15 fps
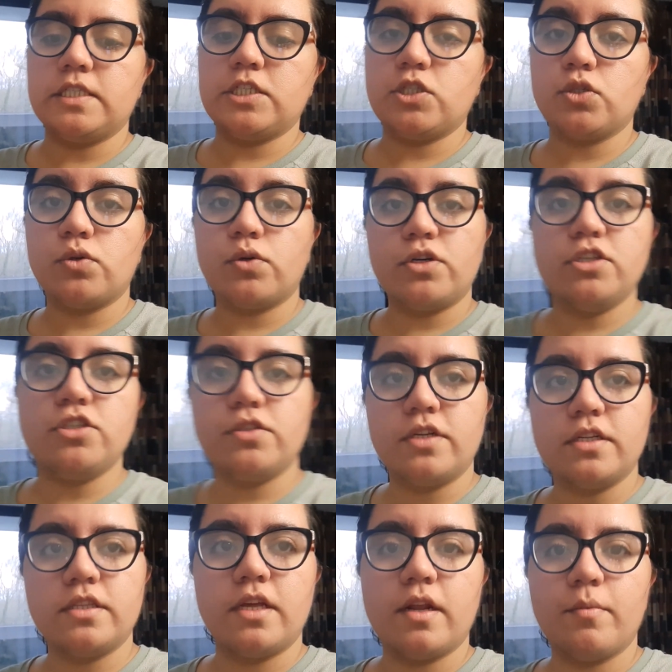storage
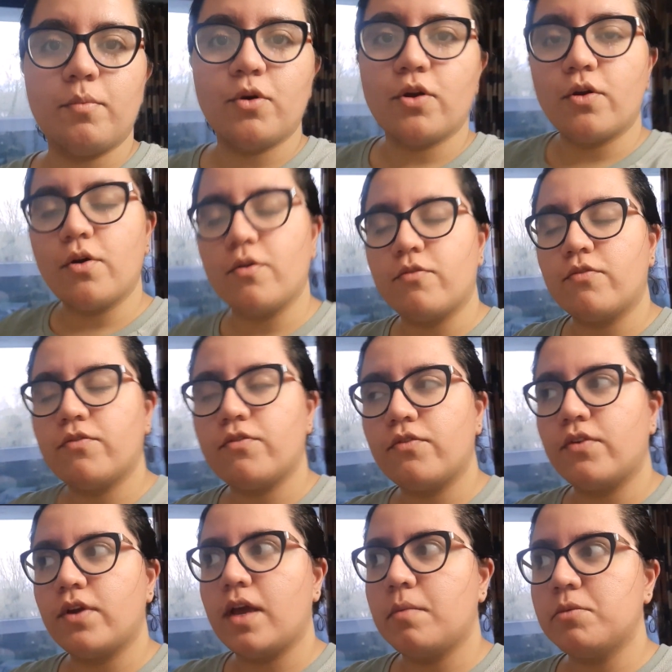unit that I bought off
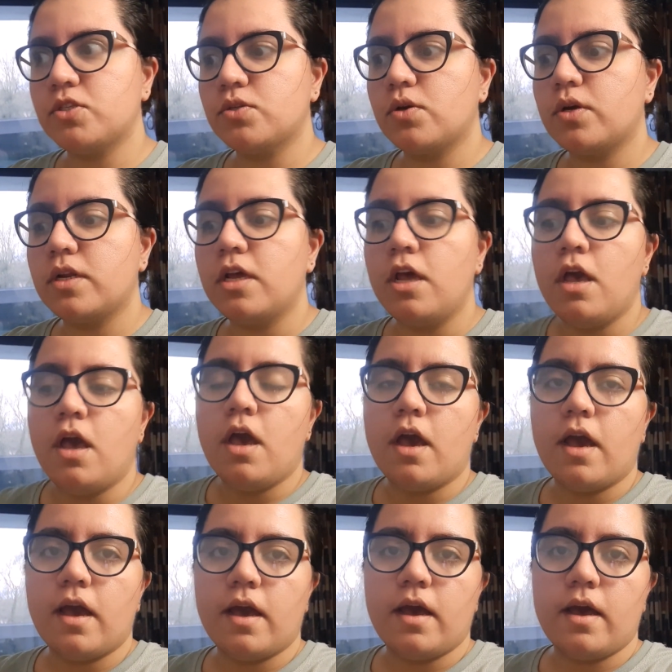Amazon
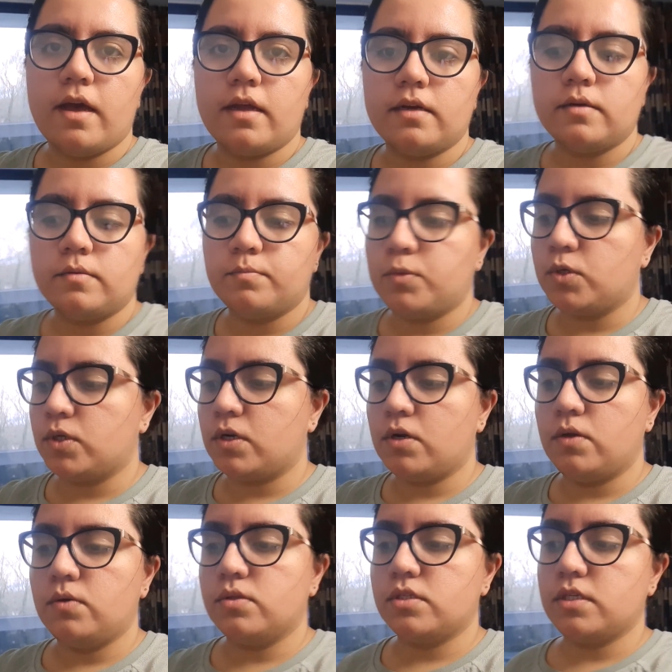and put
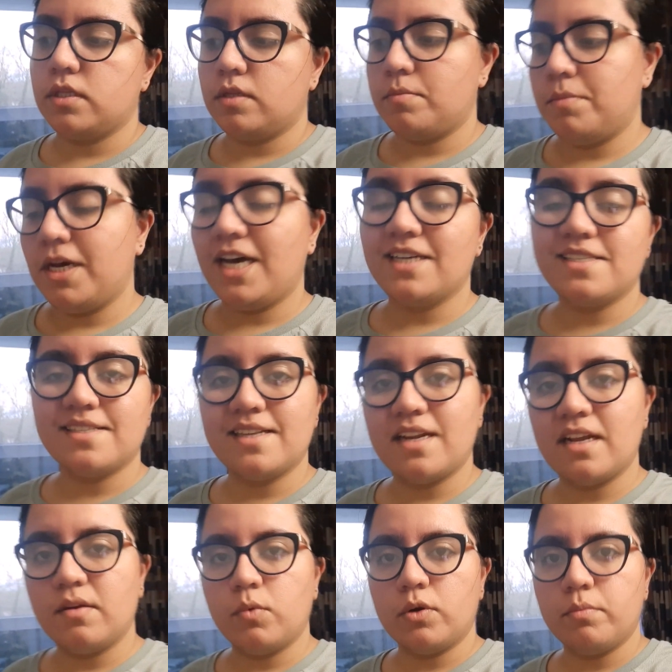clothes in the bags that
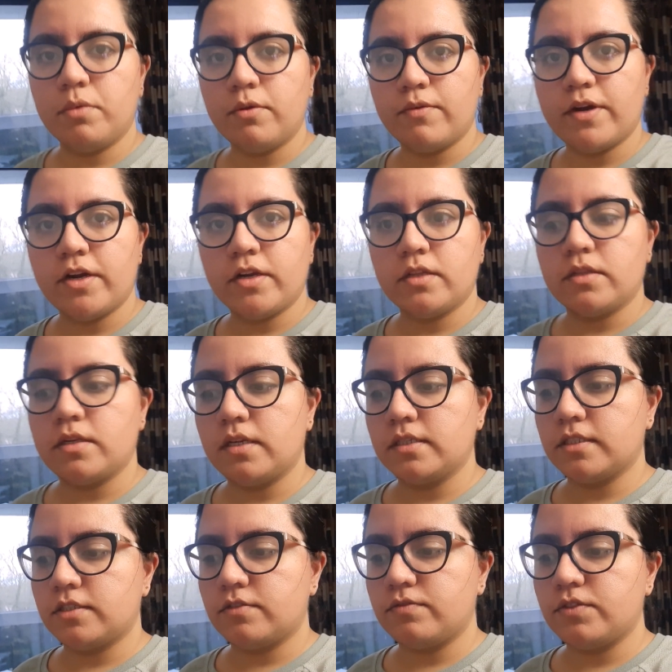I won't be wearing in the
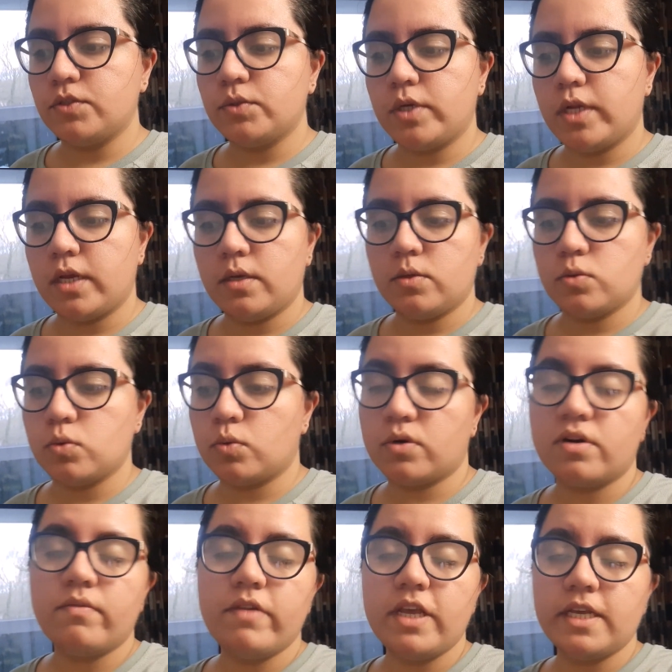next few days
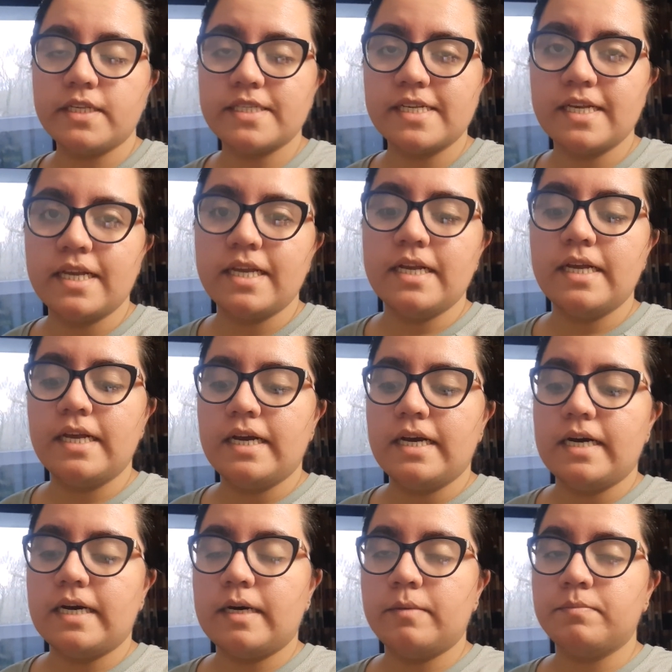or weeks.
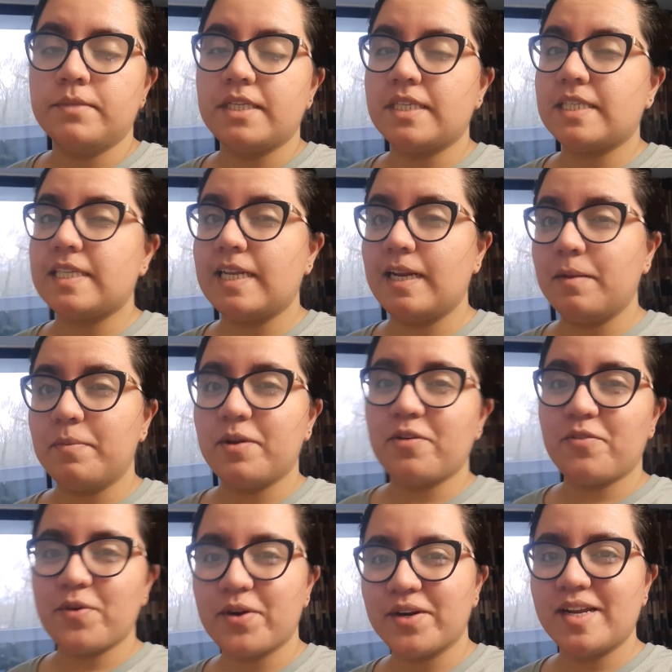There's still a bit
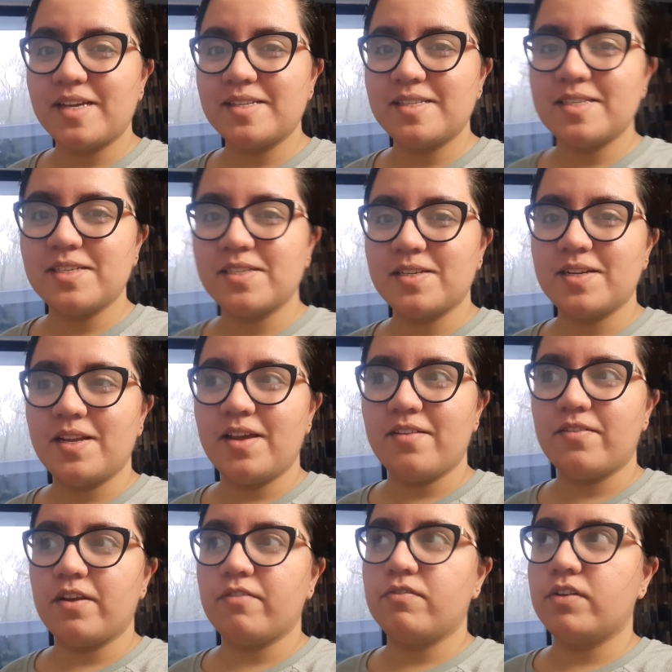of organization
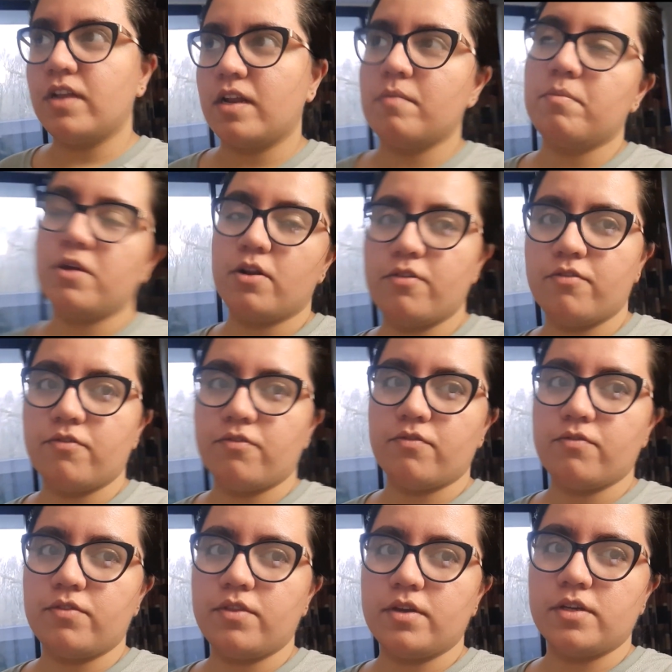left. I've done a bit of
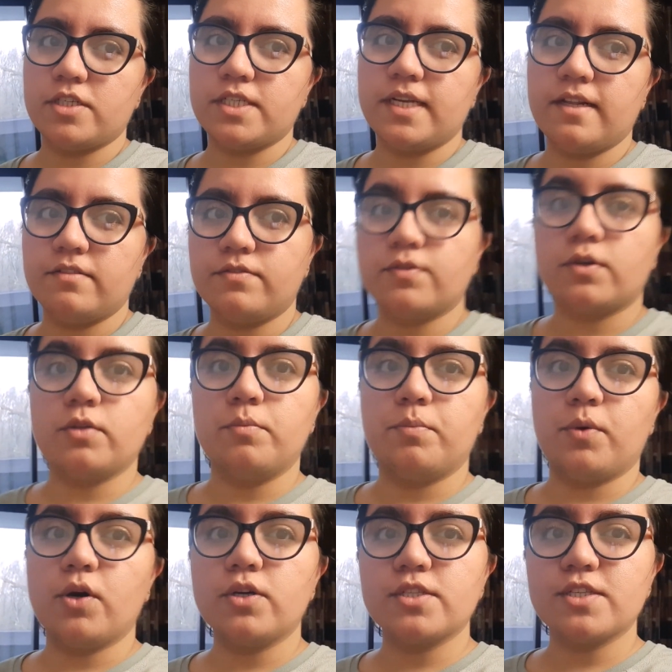the shelves for the
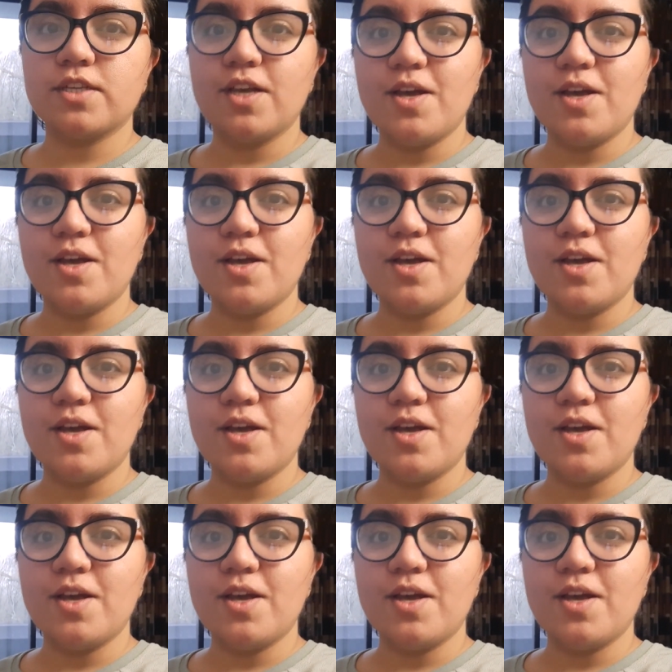books,